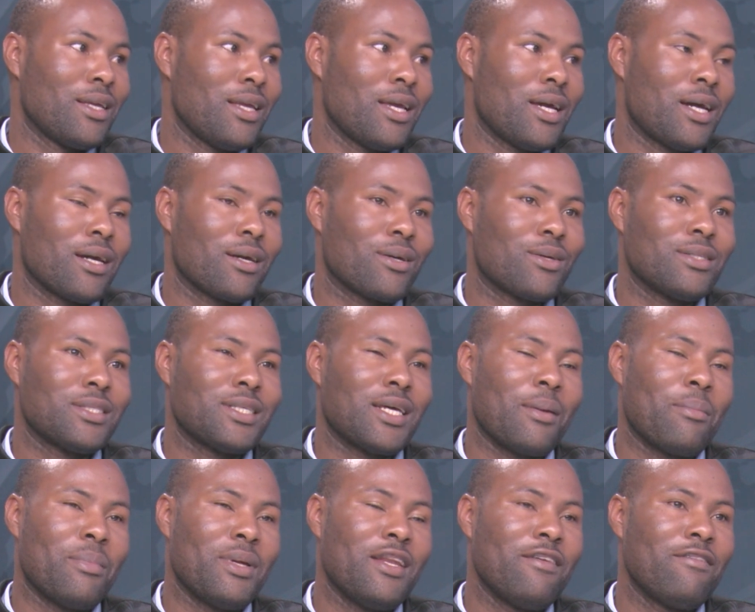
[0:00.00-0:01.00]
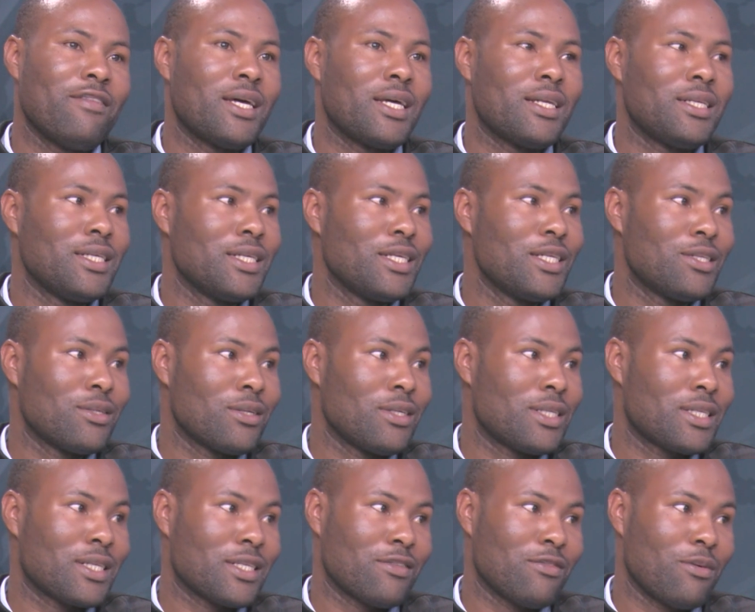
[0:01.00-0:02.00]
Yeah, because I believe that digital
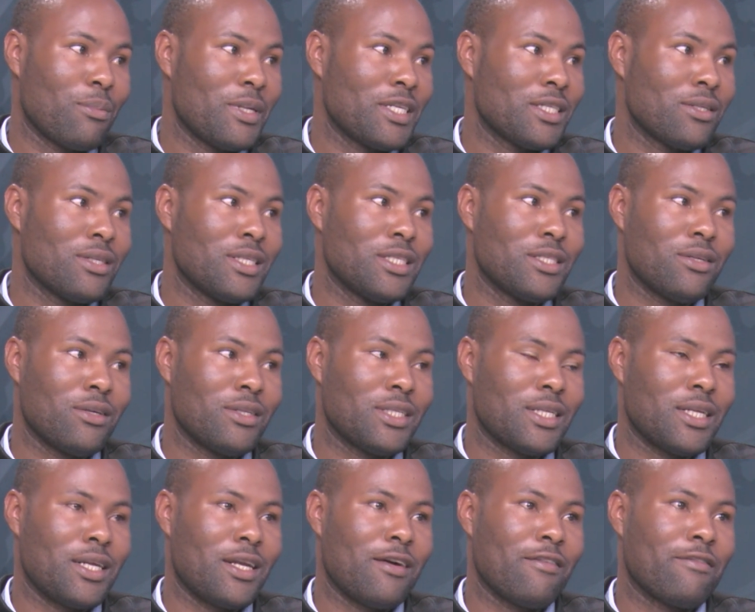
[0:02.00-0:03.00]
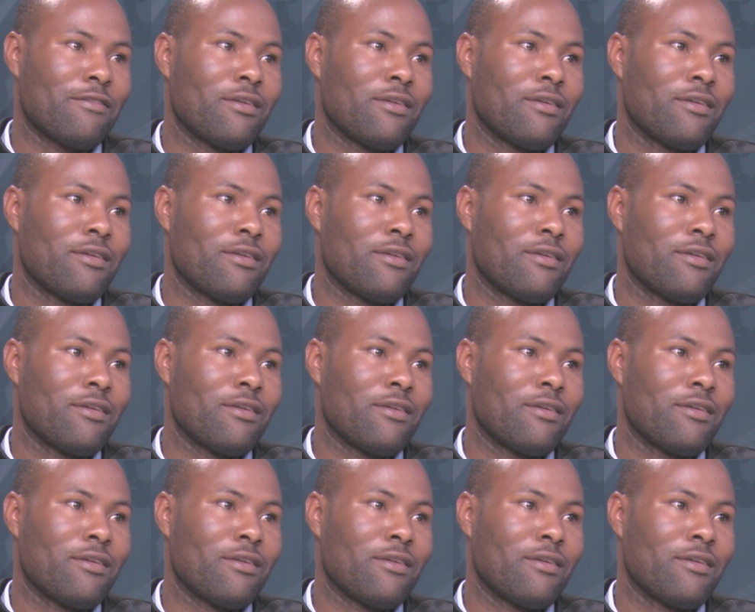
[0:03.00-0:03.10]
transformation is not enough.